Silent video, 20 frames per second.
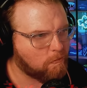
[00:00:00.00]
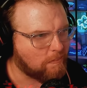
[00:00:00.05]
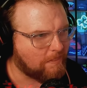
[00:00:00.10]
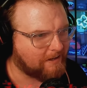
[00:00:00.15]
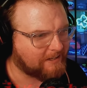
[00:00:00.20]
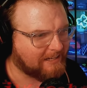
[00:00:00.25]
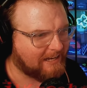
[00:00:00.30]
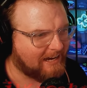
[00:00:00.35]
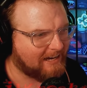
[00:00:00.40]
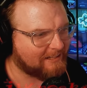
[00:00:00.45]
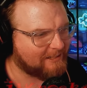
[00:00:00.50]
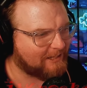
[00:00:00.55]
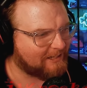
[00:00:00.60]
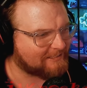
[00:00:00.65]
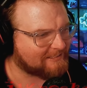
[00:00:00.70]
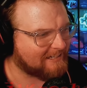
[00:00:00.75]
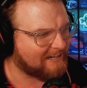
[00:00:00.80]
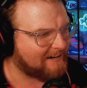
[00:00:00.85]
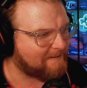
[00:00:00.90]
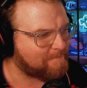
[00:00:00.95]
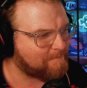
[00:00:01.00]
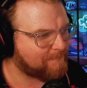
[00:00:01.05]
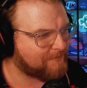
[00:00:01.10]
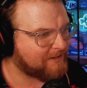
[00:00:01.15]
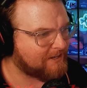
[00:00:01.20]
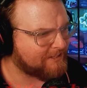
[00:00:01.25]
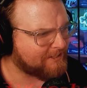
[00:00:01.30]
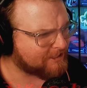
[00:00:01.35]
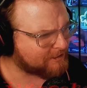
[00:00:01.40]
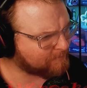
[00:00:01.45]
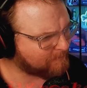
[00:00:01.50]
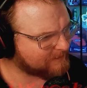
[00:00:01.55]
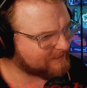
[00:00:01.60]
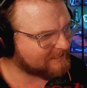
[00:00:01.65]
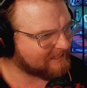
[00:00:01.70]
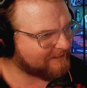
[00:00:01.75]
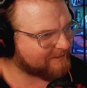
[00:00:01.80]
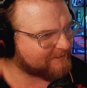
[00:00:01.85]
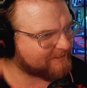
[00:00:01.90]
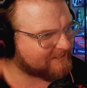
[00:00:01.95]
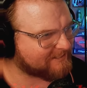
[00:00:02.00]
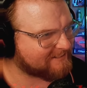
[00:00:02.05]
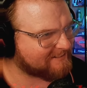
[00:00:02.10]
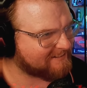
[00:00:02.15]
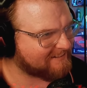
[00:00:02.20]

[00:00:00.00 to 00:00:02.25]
Yeah, I like that. This one sounds